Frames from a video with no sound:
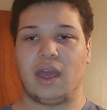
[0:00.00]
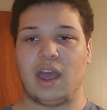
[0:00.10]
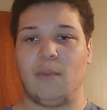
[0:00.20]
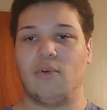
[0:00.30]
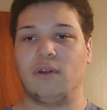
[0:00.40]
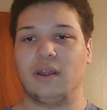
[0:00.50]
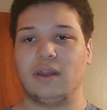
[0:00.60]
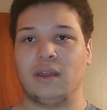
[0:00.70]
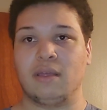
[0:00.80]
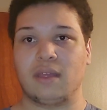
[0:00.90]
April
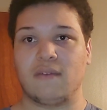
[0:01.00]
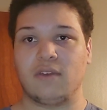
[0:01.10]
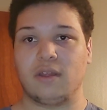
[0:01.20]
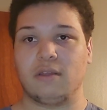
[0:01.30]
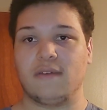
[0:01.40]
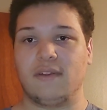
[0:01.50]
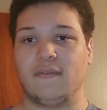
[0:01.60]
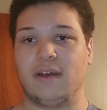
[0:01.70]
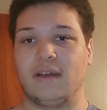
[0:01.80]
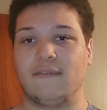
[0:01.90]
19,
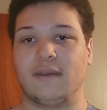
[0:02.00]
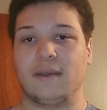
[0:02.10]
1775.